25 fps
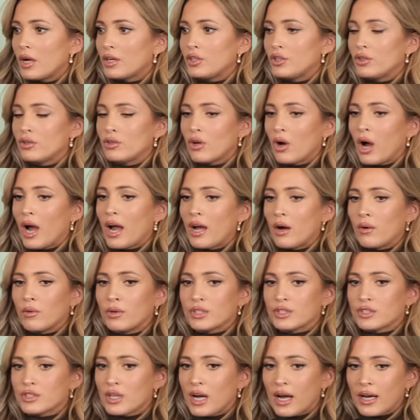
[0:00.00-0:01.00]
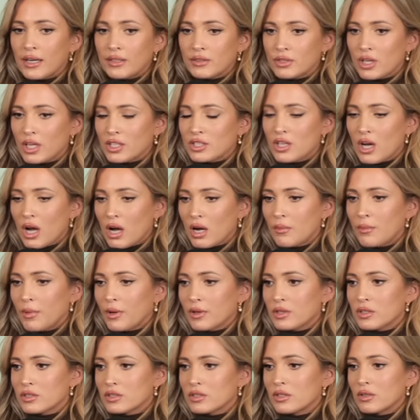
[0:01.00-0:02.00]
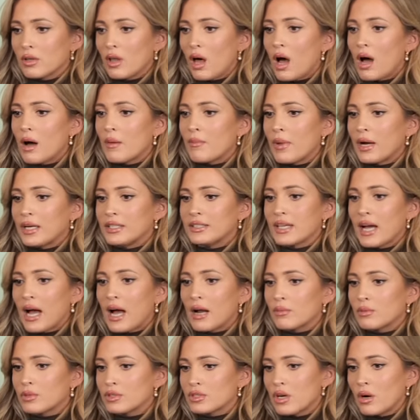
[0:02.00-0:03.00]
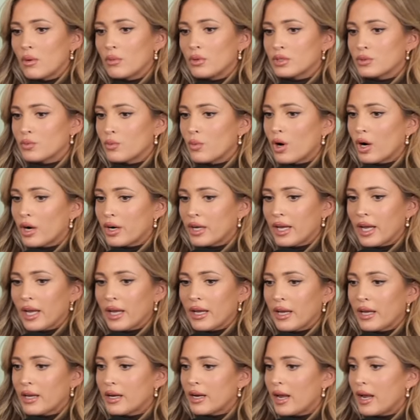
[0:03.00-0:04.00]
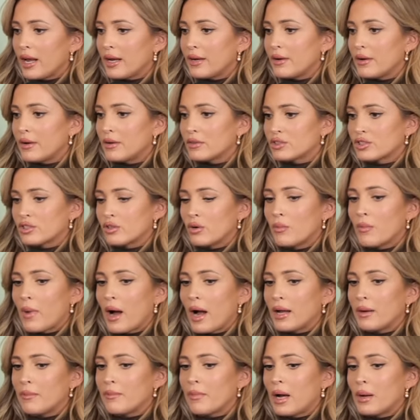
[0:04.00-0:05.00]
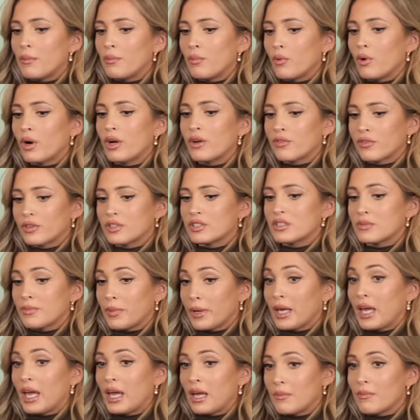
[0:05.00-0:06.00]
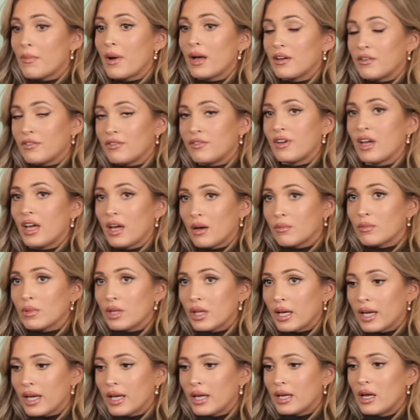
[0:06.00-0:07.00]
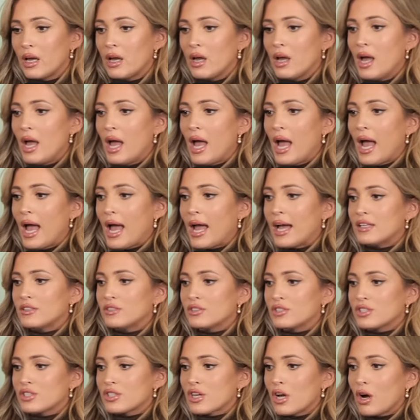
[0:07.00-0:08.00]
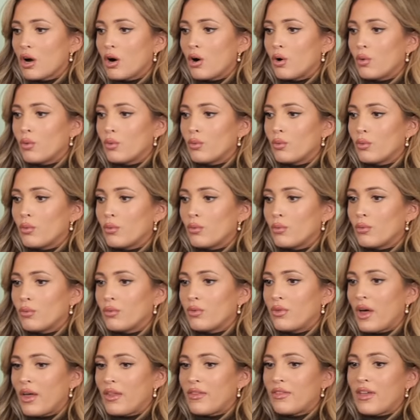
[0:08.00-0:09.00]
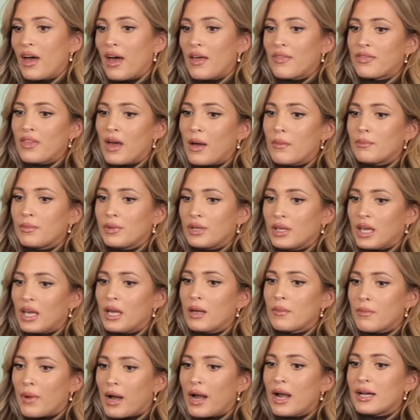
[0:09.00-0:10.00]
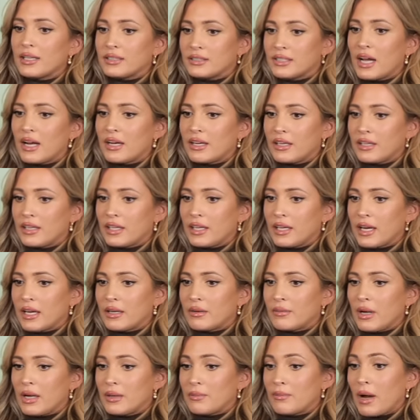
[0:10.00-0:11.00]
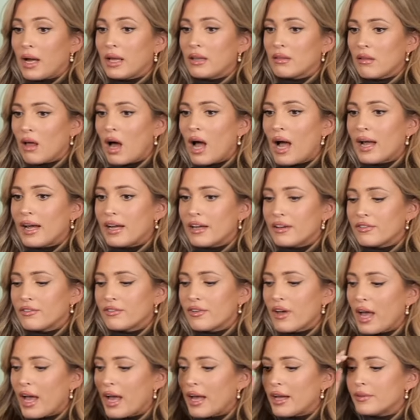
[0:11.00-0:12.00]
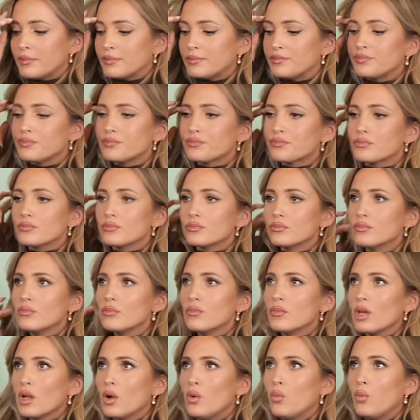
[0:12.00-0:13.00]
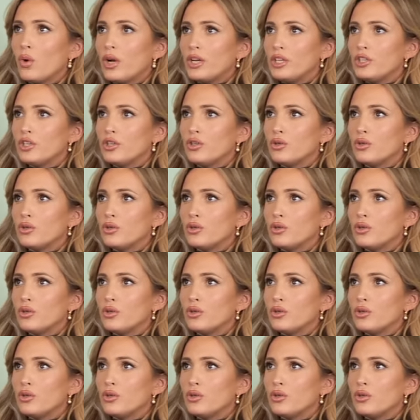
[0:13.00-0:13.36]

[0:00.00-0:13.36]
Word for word: you know, I always I, I talk about this a lot. My dad was always working, and and so my my boyfriends became my family, mm-hmm. and so that that then became my identity and in my life. And when